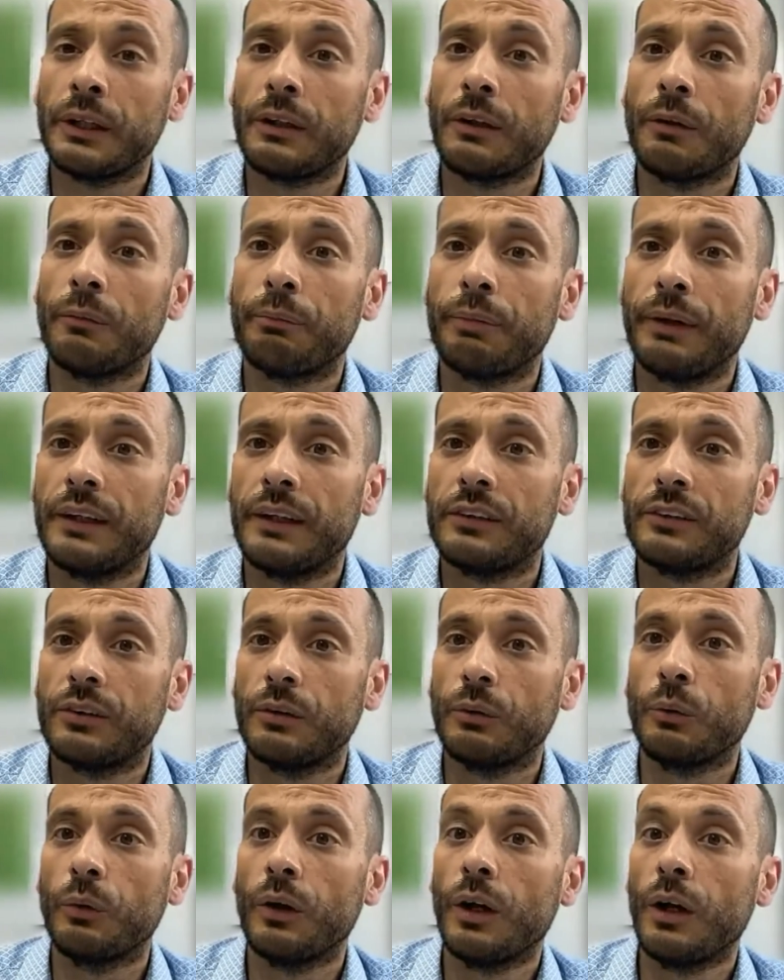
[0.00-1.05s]
compared
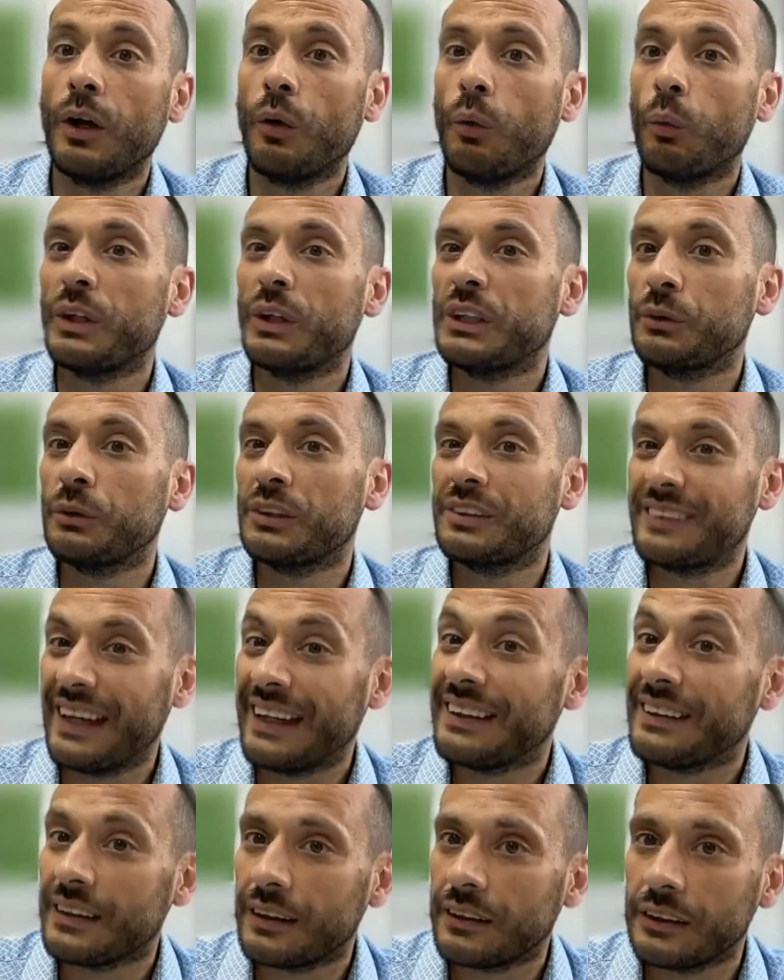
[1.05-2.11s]
to when you were
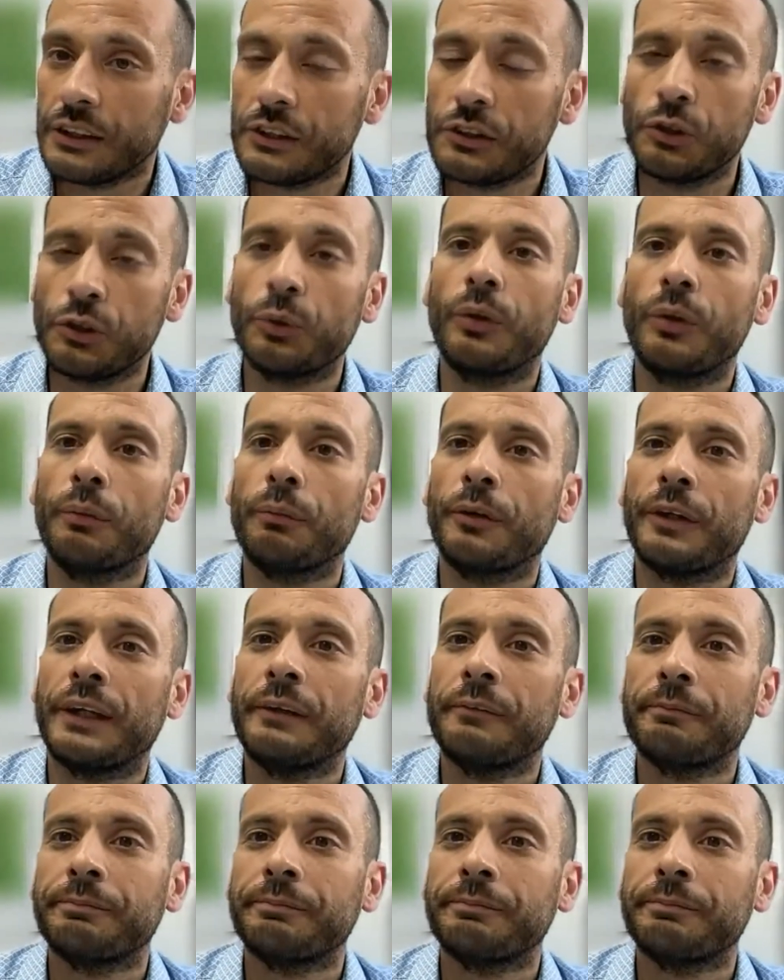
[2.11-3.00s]
technically due the money.